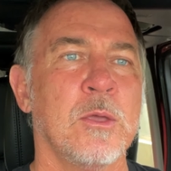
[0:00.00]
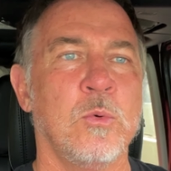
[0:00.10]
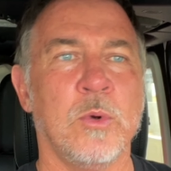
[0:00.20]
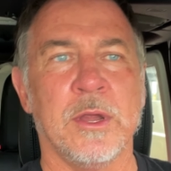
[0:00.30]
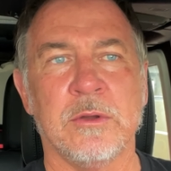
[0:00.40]

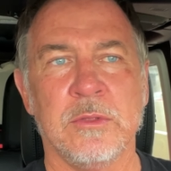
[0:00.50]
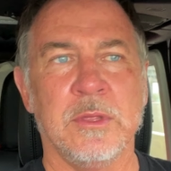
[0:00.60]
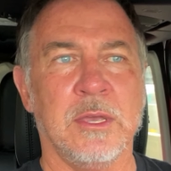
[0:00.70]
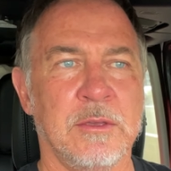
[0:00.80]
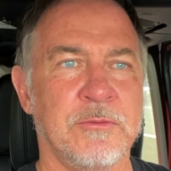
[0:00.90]
where
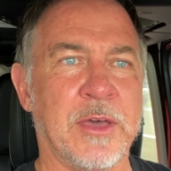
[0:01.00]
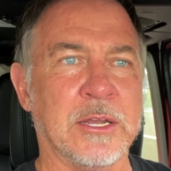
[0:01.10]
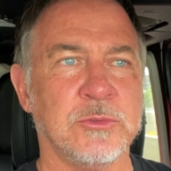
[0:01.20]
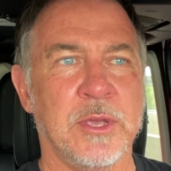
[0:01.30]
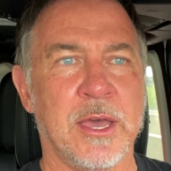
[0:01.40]
the
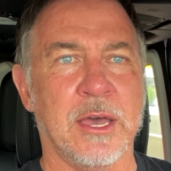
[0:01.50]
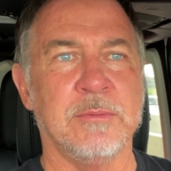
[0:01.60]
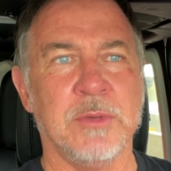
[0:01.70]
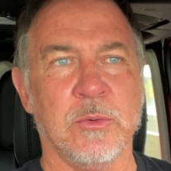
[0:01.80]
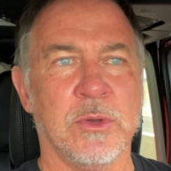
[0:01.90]
factory
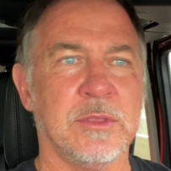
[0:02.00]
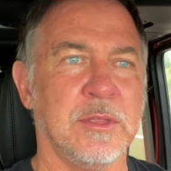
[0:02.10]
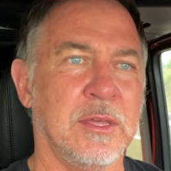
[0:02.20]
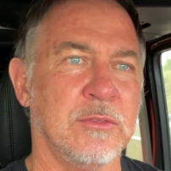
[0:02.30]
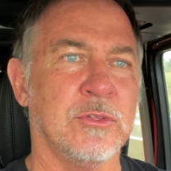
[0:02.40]
had me with
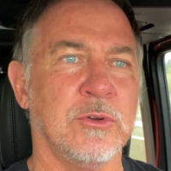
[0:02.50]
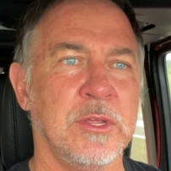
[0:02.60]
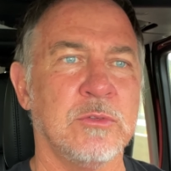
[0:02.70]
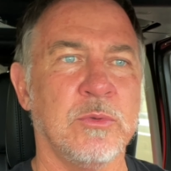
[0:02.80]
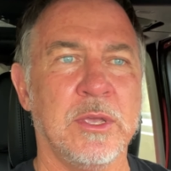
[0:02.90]
the
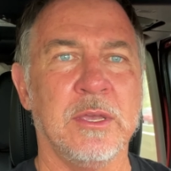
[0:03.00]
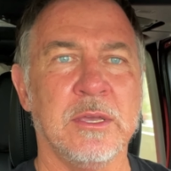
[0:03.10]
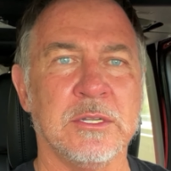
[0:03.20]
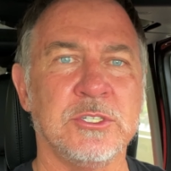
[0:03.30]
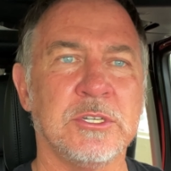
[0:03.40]

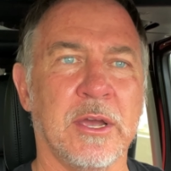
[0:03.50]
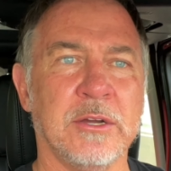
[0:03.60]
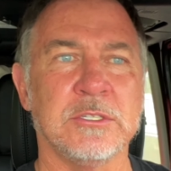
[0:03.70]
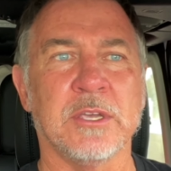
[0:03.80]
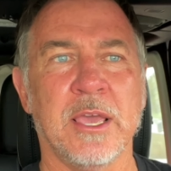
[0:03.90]
33-inch
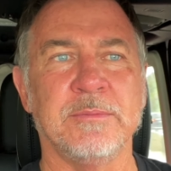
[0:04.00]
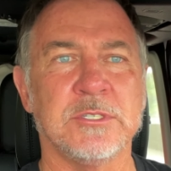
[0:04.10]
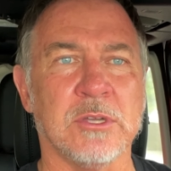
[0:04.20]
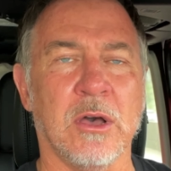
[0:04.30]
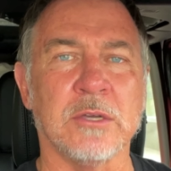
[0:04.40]
tires that came
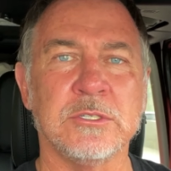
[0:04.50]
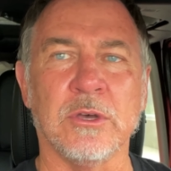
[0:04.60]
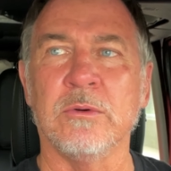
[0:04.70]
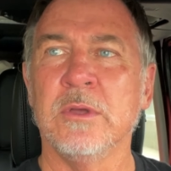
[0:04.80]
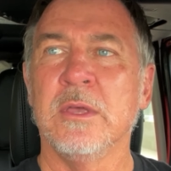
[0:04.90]
stock.
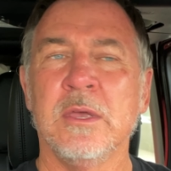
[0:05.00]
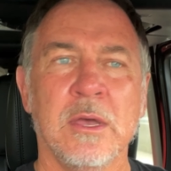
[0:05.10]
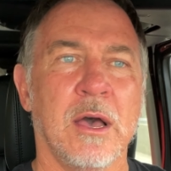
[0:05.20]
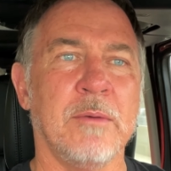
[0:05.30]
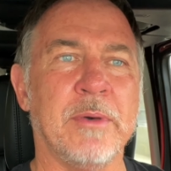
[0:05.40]
So
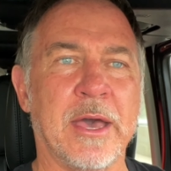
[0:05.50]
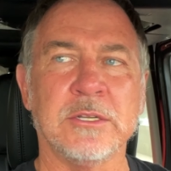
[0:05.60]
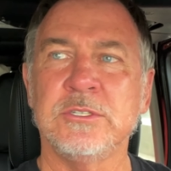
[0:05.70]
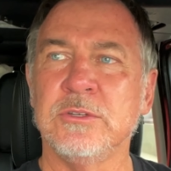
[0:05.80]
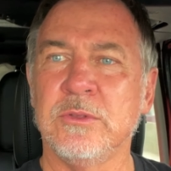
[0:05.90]
I'm
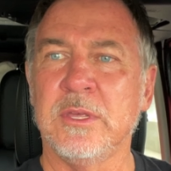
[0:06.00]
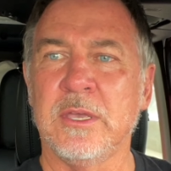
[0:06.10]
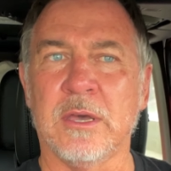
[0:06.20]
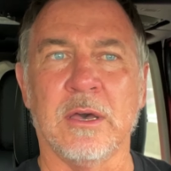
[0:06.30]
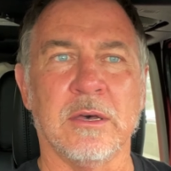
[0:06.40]
back to
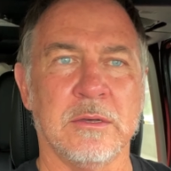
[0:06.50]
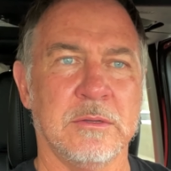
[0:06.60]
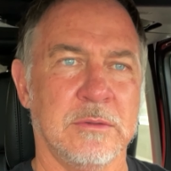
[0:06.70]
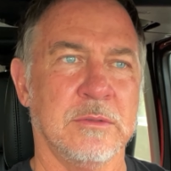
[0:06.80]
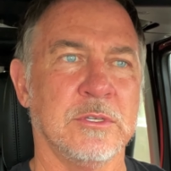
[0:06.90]

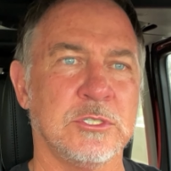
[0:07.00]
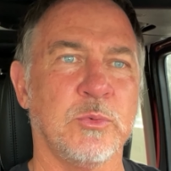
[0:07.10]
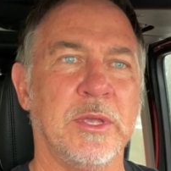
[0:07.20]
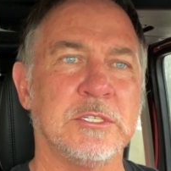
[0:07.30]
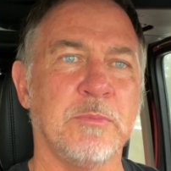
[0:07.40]
the
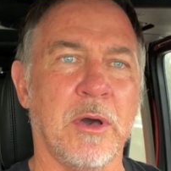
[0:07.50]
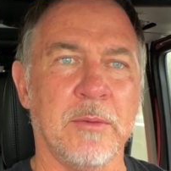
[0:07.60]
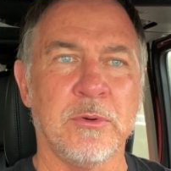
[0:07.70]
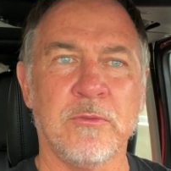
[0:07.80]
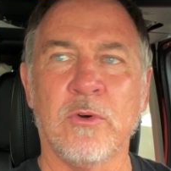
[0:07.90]
sweet
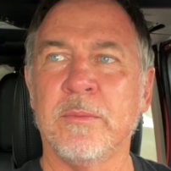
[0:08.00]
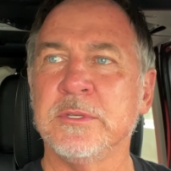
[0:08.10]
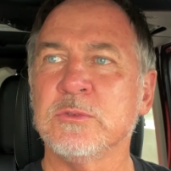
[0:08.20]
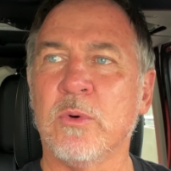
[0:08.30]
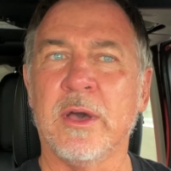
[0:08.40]
spot
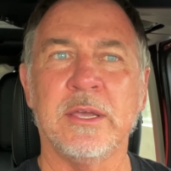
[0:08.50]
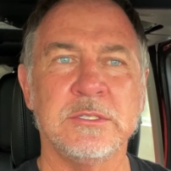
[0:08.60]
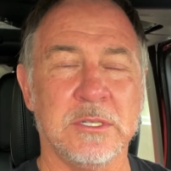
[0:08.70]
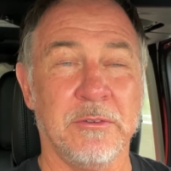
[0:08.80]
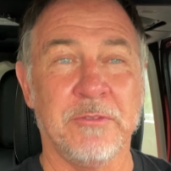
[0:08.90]

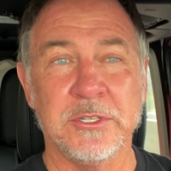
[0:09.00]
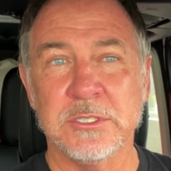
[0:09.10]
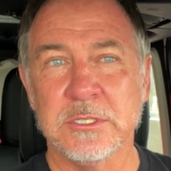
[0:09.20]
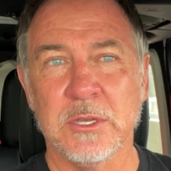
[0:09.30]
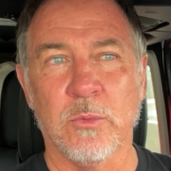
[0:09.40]
performance-wise and
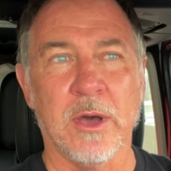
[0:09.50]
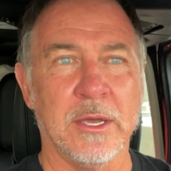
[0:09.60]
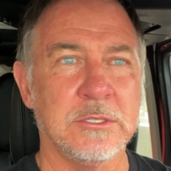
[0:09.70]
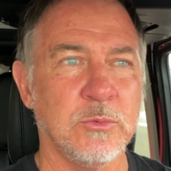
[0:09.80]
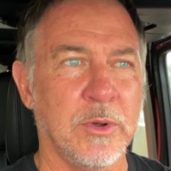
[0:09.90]

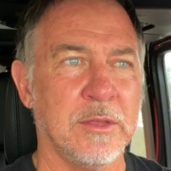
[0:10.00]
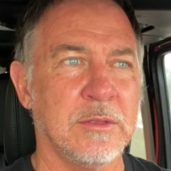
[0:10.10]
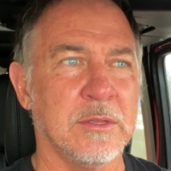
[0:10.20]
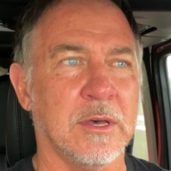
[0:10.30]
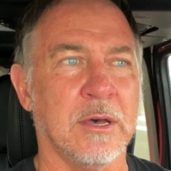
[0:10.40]
efficiency-wise with
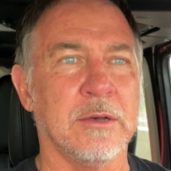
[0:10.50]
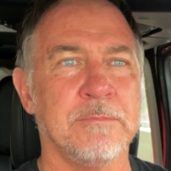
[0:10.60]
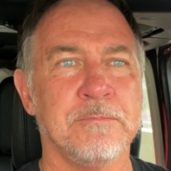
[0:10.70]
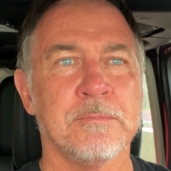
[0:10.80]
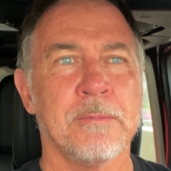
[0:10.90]

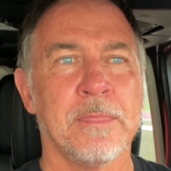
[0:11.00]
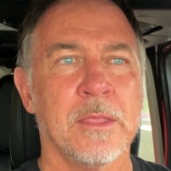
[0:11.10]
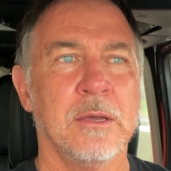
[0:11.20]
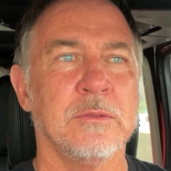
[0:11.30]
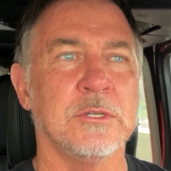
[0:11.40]

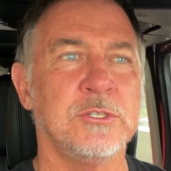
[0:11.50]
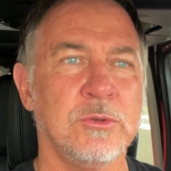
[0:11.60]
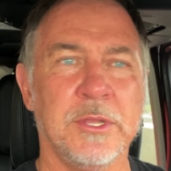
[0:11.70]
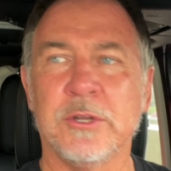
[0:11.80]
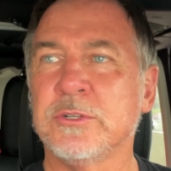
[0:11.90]
the
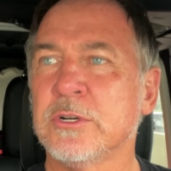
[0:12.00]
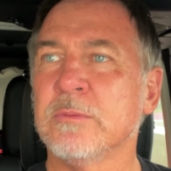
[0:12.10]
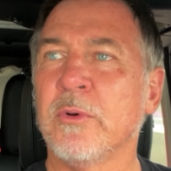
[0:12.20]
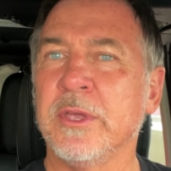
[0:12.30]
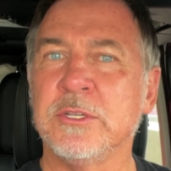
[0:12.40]
2-liter
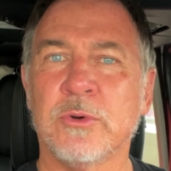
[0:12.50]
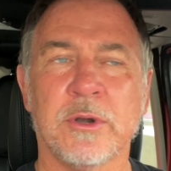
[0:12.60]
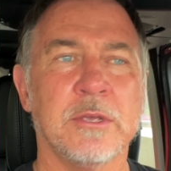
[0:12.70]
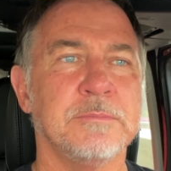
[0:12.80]
turbo e-torque